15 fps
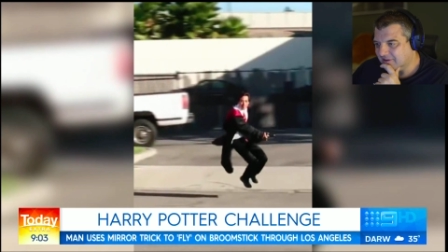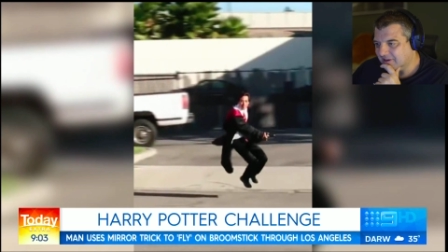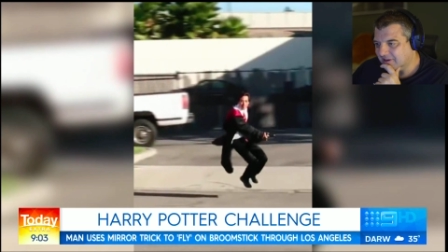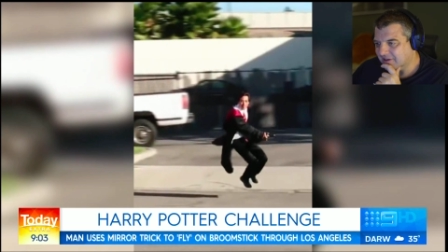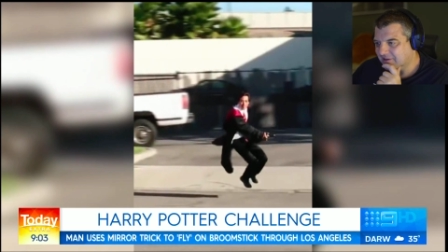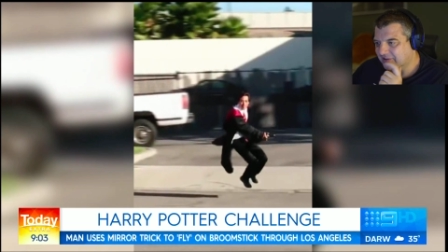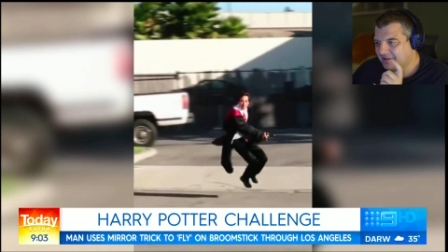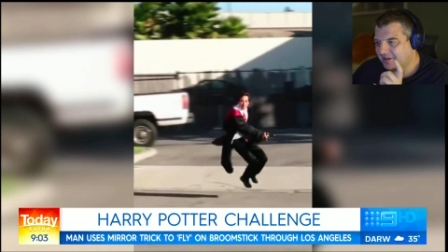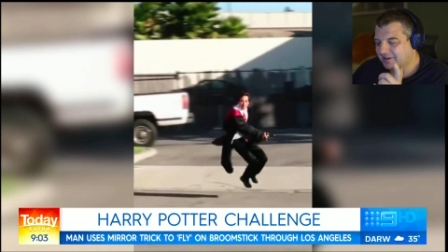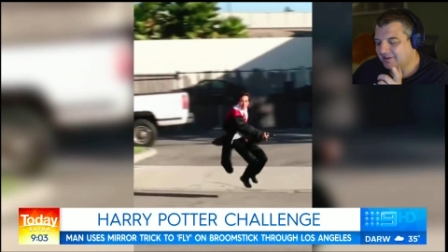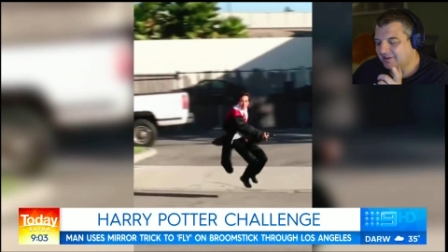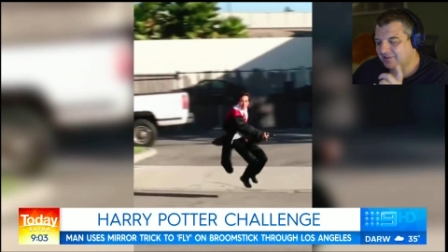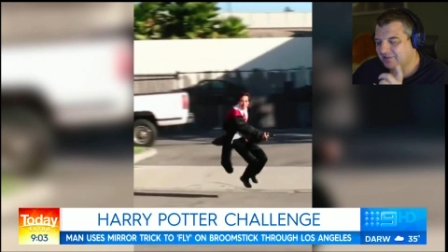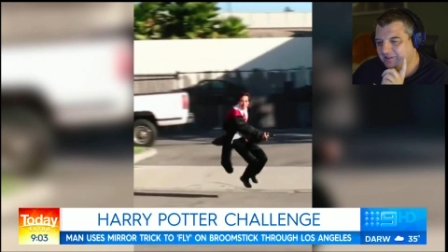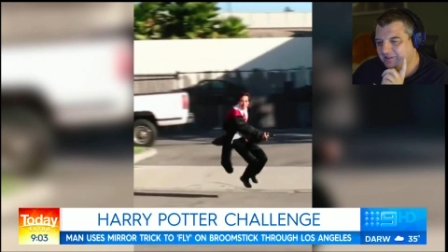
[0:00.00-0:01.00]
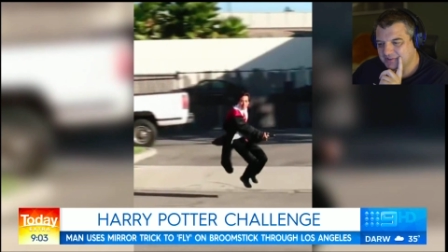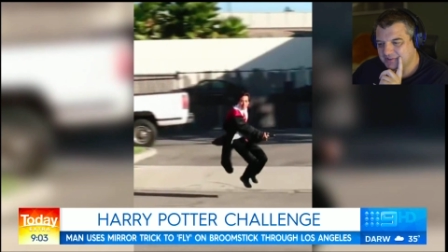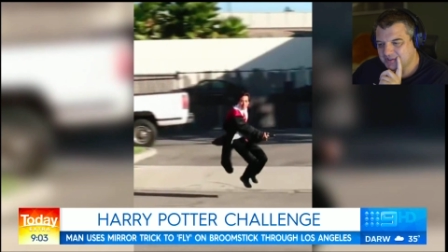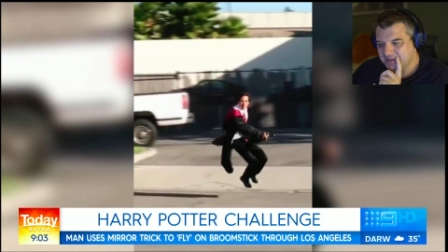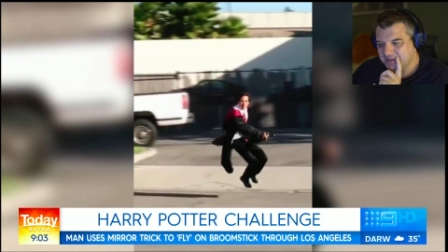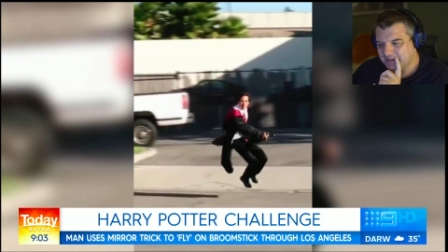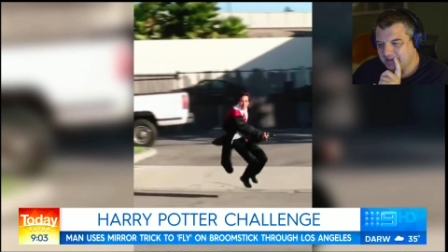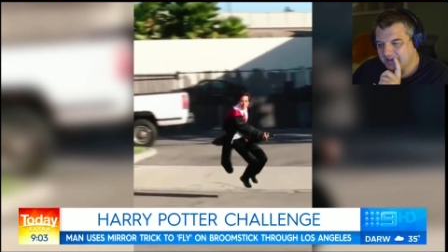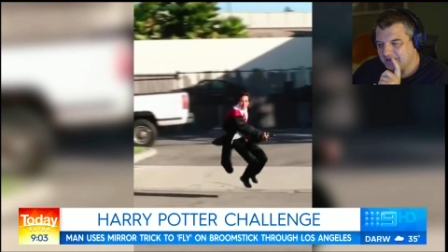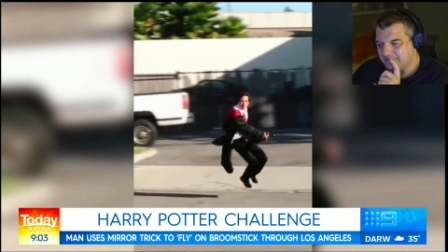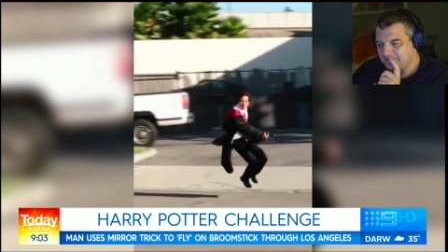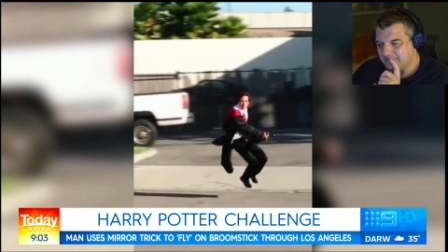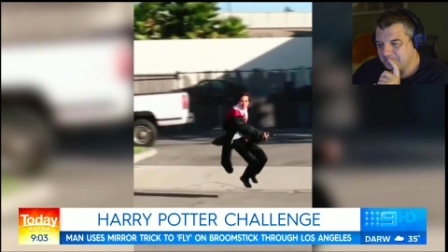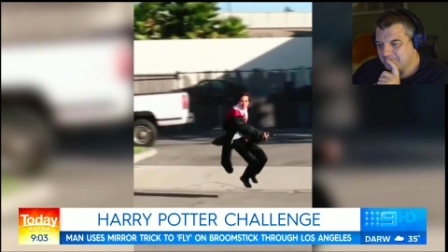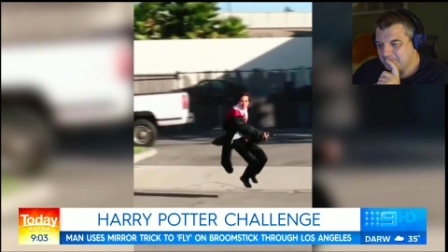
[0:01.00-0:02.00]
Like you think you can see the sheet
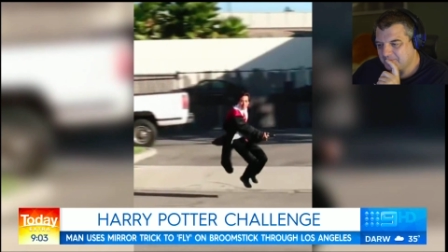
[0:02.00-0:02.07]
there,